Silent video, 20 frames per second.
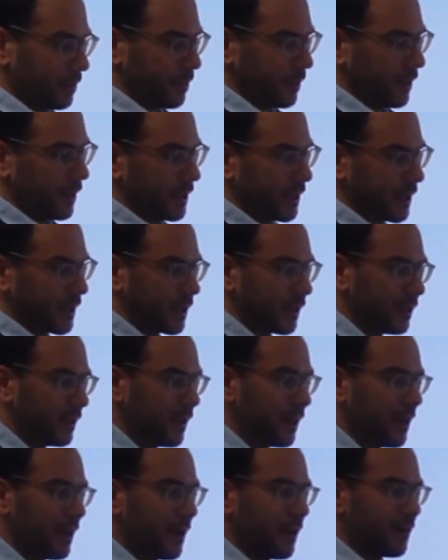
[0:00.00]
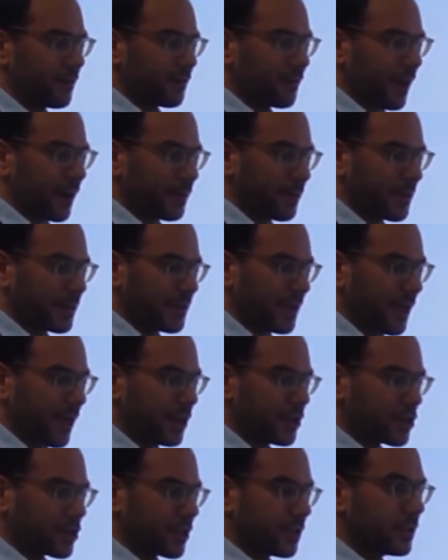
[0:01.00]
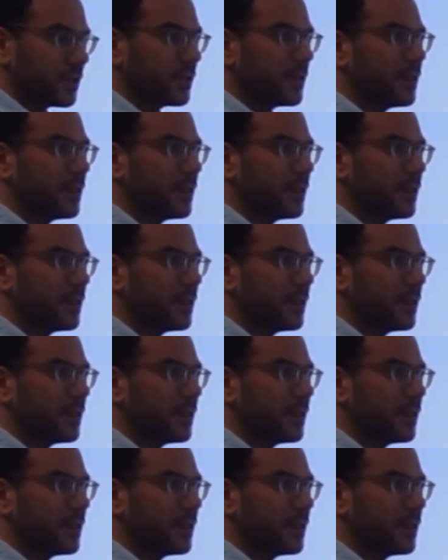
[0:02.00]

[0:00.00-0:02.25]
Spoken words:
political fragmentation.